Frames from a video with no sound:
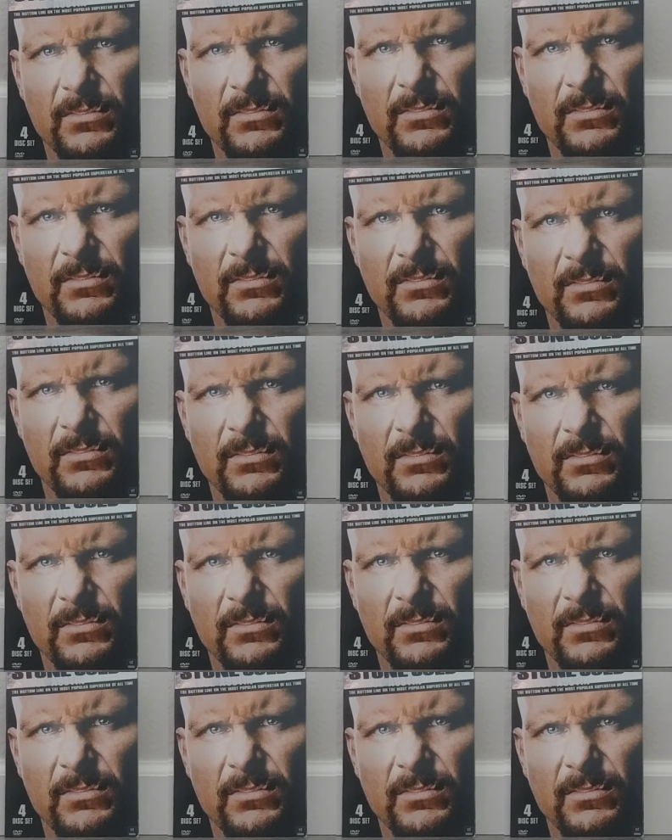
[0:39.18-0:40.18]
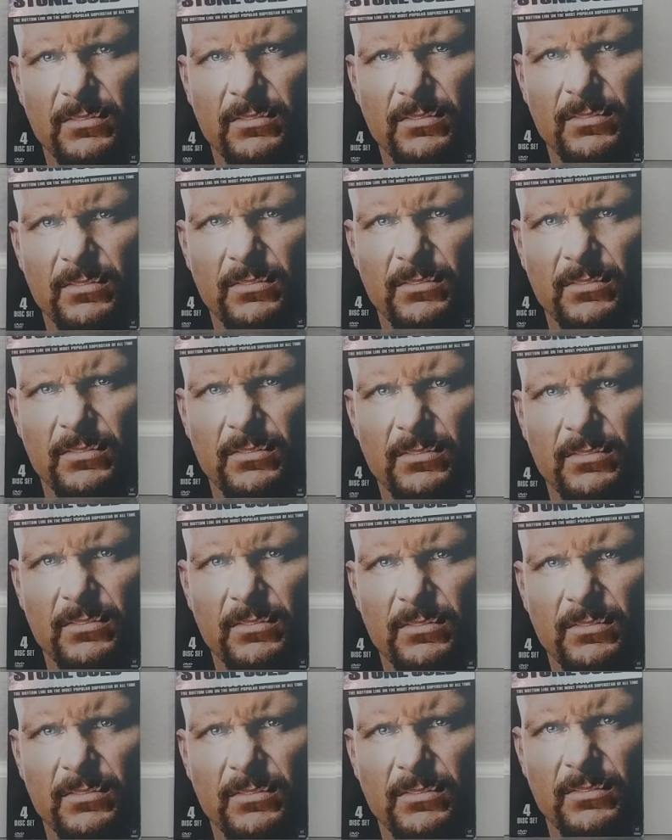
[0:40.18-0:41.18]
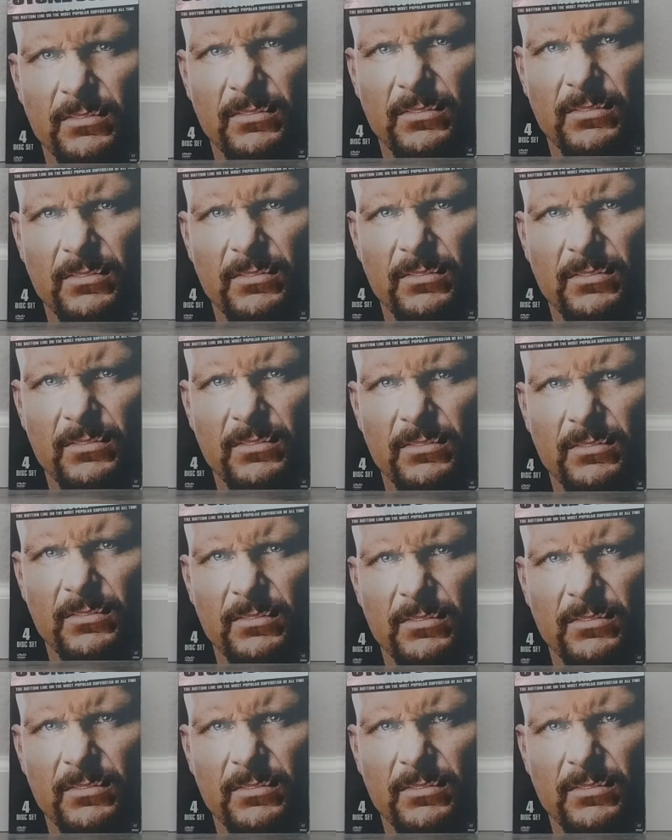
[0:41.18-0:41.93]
Nobody speaks.